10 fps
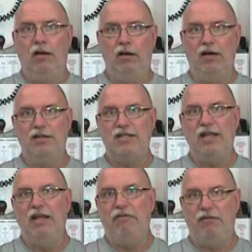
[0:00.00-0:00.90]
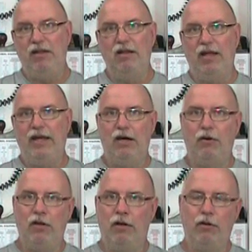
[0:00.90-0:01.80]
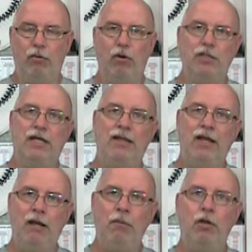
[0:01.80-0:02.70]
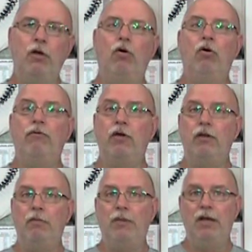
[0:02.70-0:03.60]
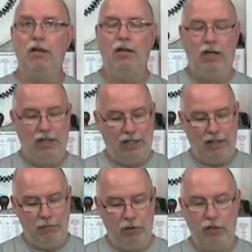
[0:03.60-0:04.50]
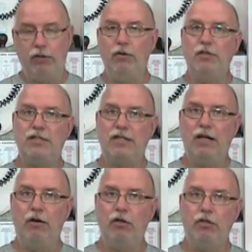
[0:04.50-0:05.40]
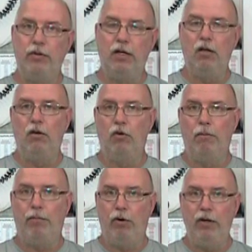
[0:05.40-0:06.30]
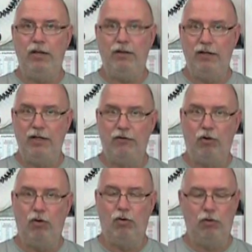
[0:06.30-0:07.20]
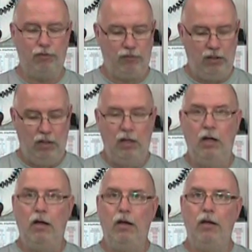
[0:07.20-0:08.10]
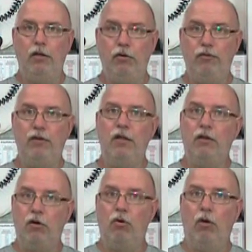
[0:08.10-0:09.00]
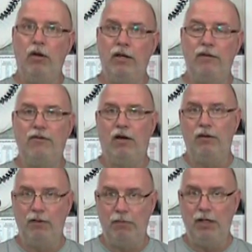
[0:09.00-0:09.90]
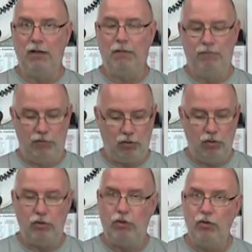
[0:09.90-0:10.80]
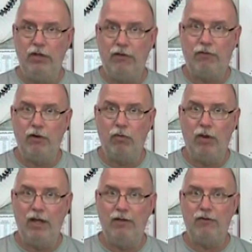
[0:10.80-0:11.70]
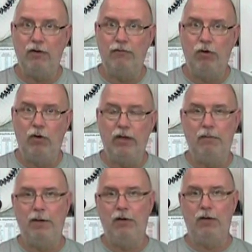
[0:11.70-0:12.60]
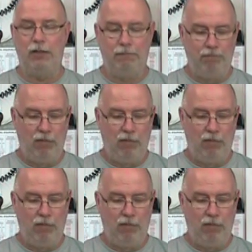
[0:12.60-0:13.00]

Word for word: a safety layout in other words, and then I'm going to go over to the mill and I'm going to center drill or point these holes uh, using the coordinates on the mill. So two different ways of going about it.